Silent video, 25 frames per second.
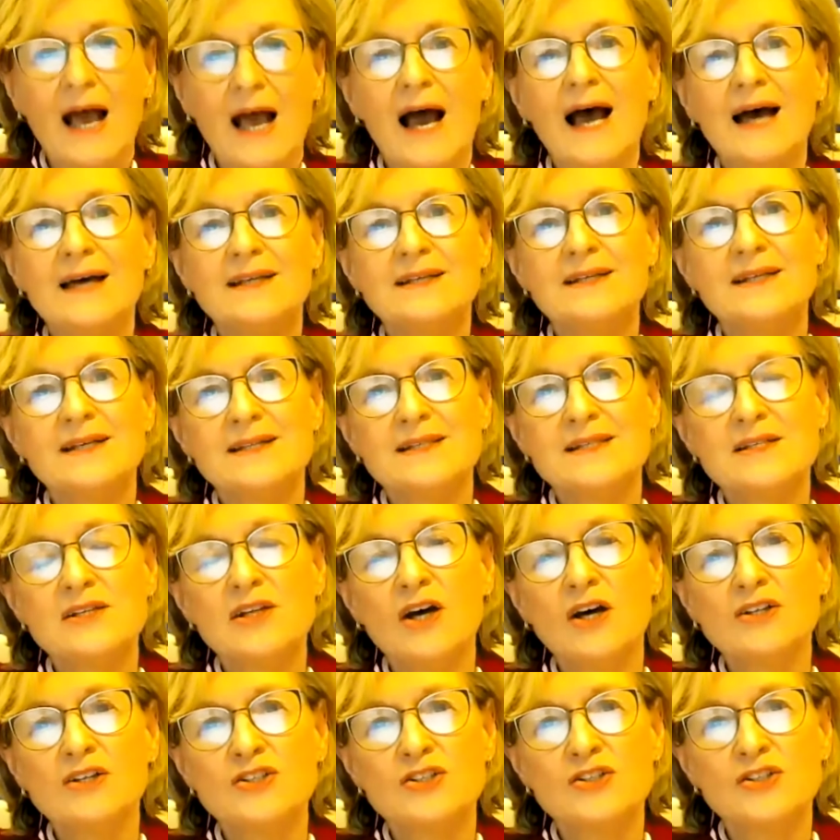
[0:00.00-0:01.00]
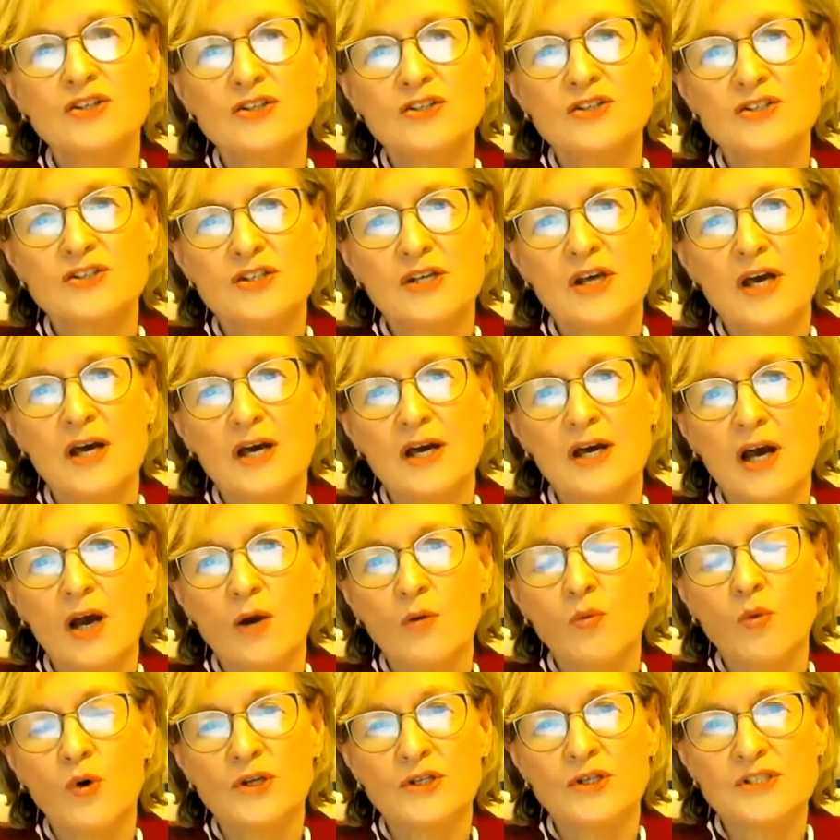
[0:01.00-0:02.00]
And it's not just a
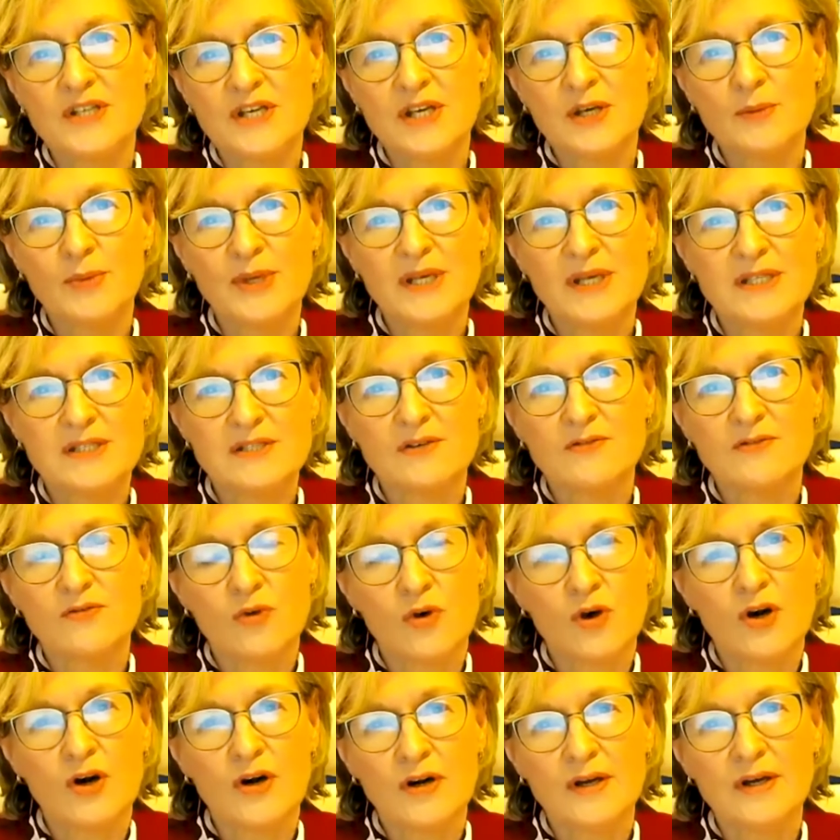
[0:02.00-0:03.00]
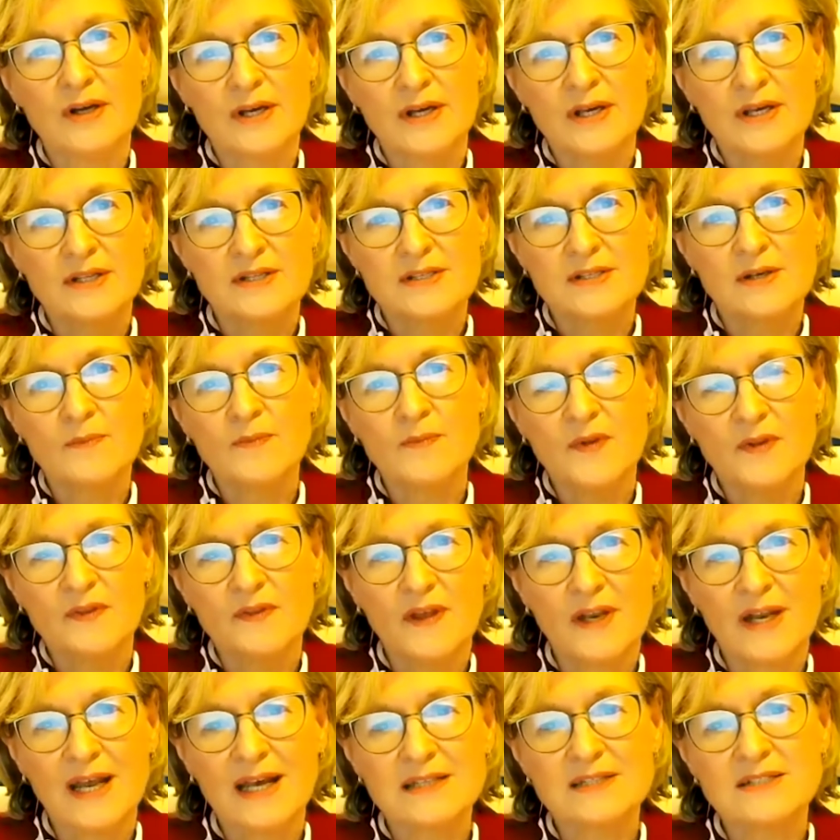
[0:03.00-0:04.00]
one-day piece of work. It's something
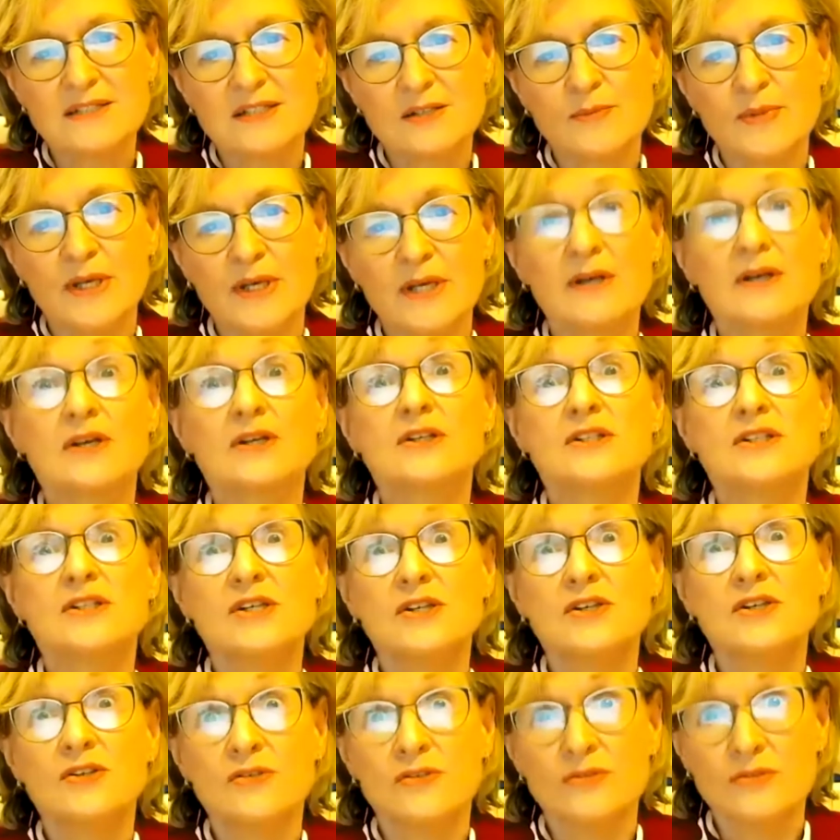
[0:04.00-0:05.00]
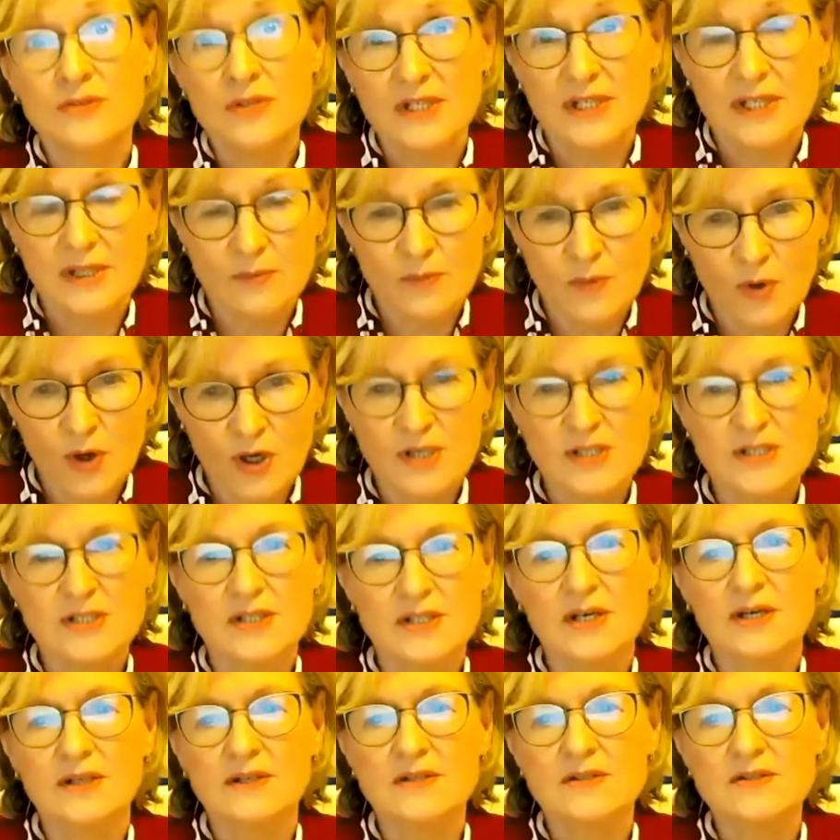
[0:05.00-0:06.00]
that has to be continually worked
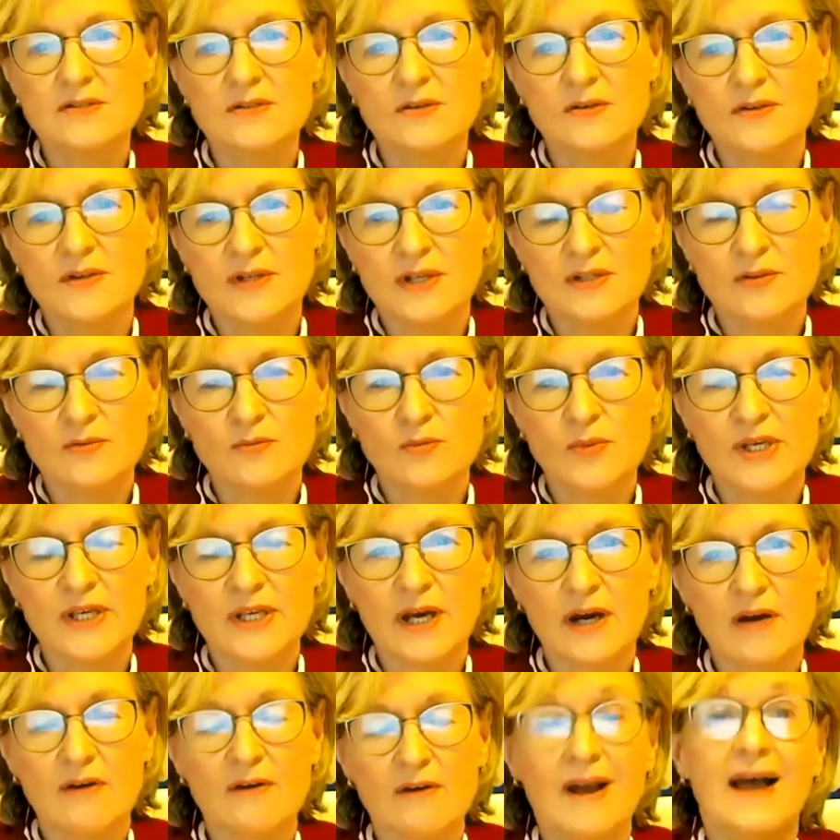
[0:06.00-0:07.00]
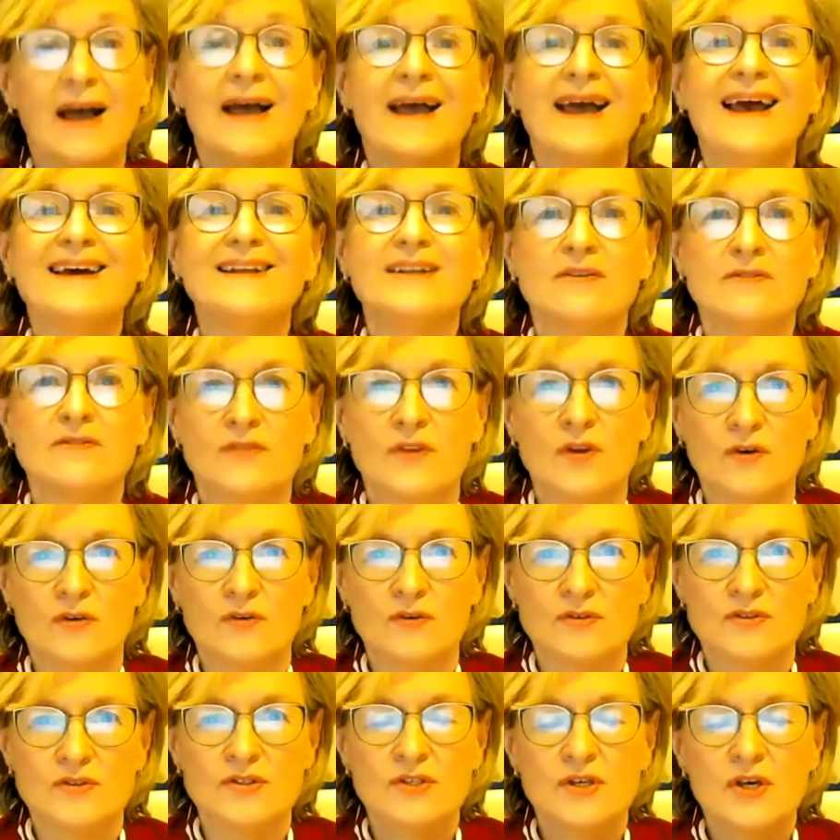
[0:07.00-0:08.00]
on so that we are ahead of
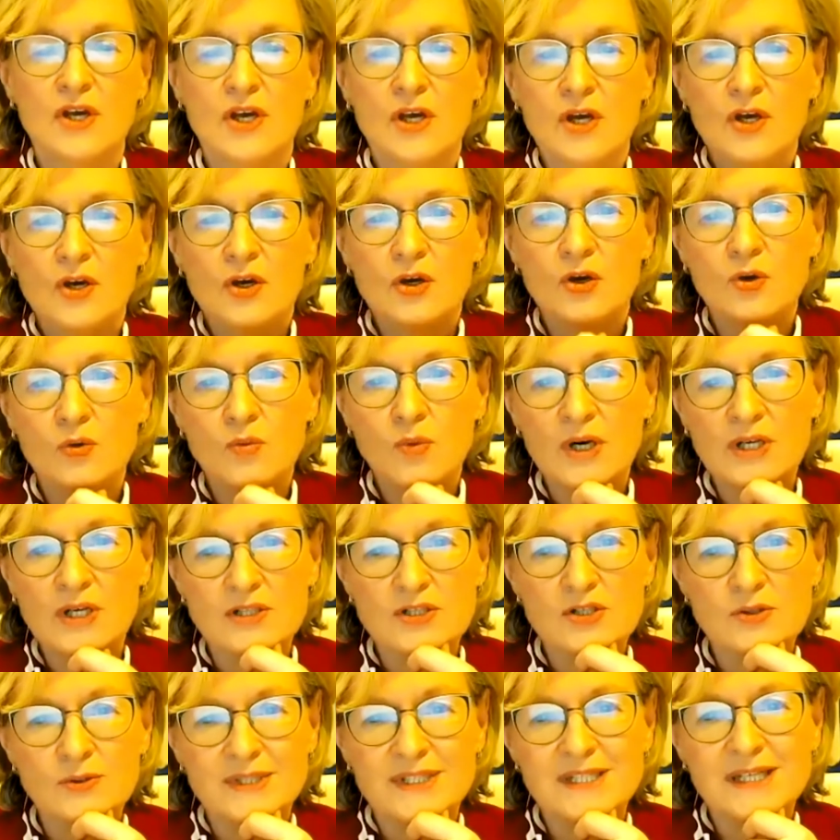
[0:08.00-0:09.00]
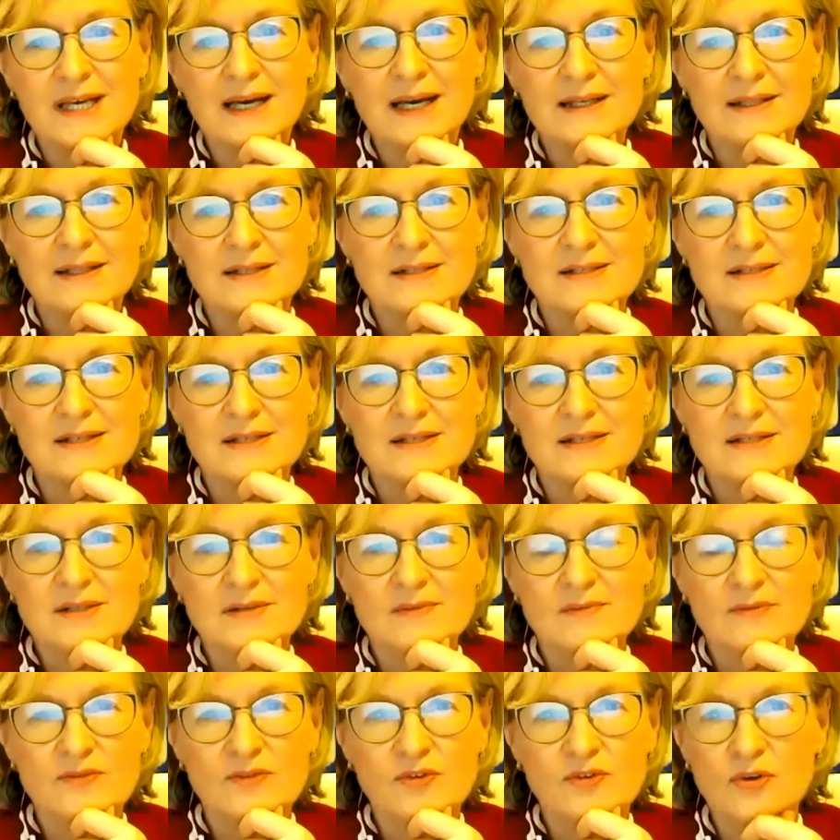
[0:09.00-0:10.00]
those who want to attack the
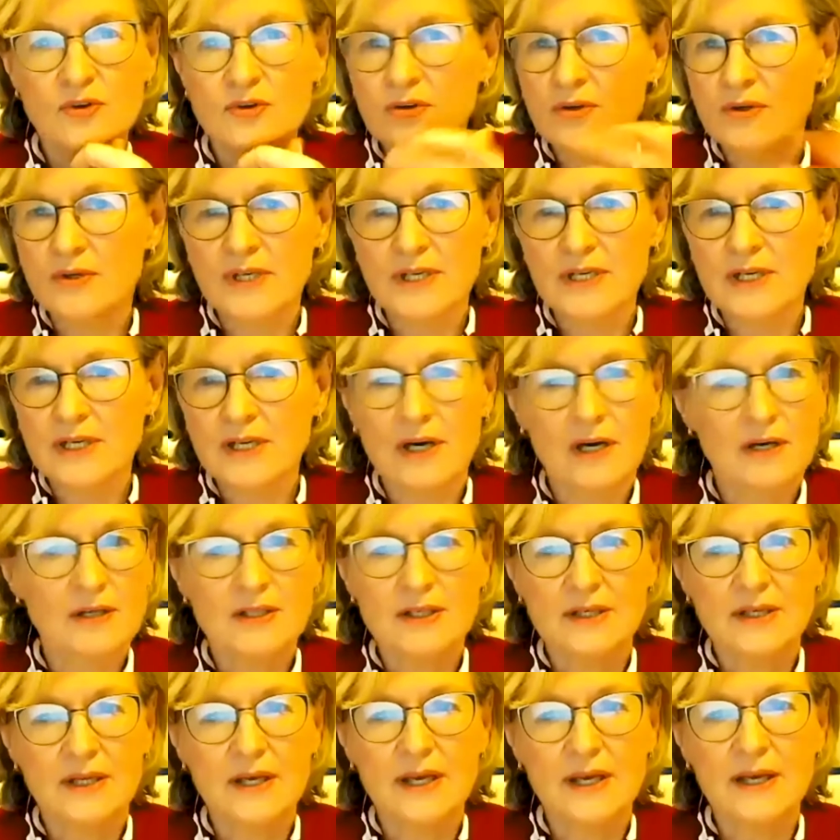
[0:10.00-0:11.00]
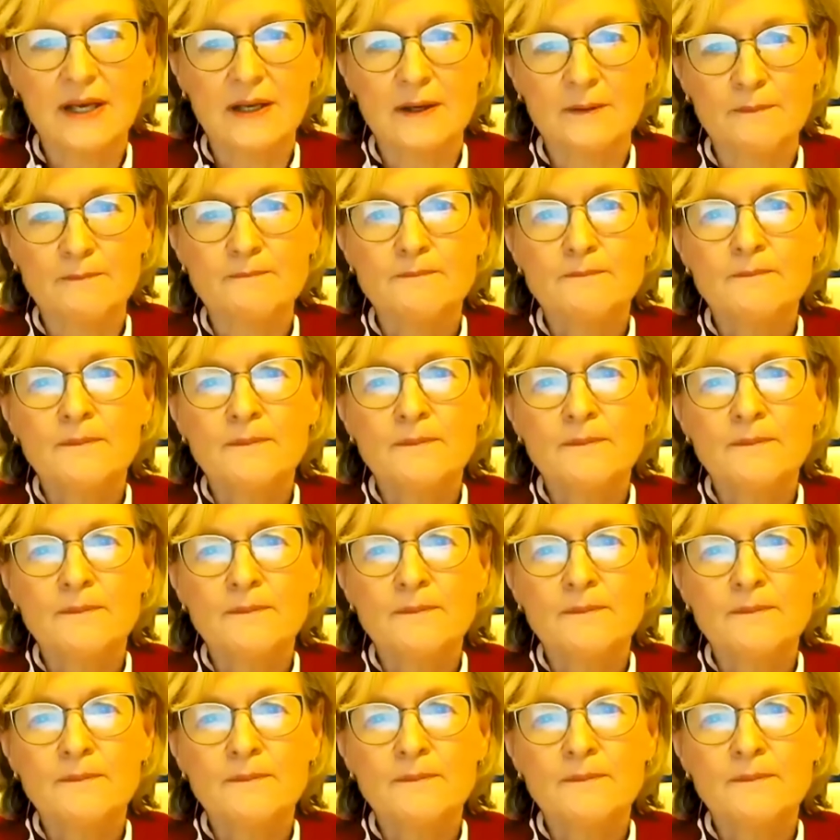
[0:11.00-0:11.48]
system for ill-gotten gain.